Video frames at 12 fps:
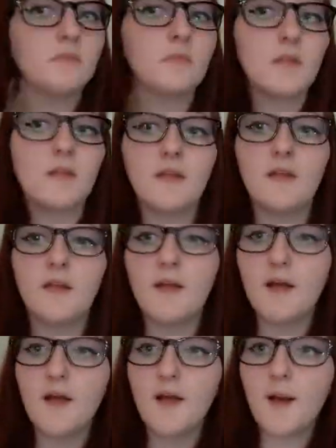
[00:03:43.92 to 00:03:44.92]
of the
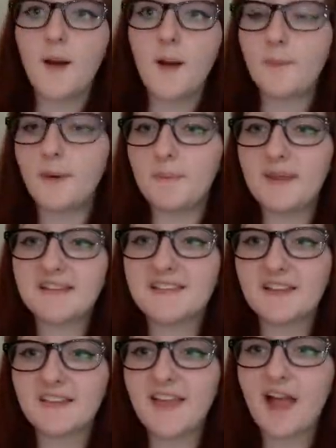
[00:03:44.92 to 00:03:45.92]
fish. But
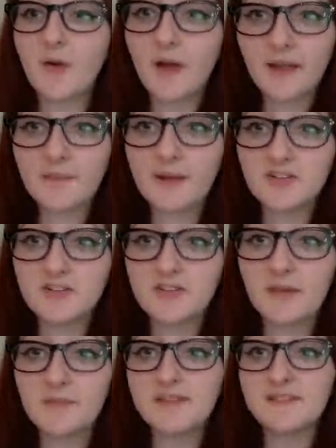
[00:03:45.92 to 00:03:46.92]
basically how I imagine
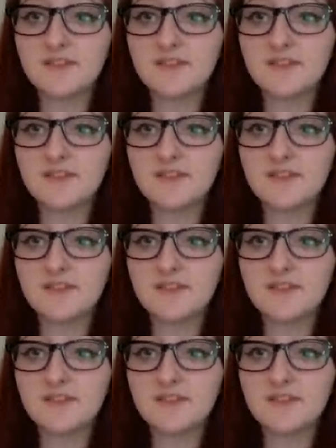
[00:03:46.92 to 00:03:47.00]
them is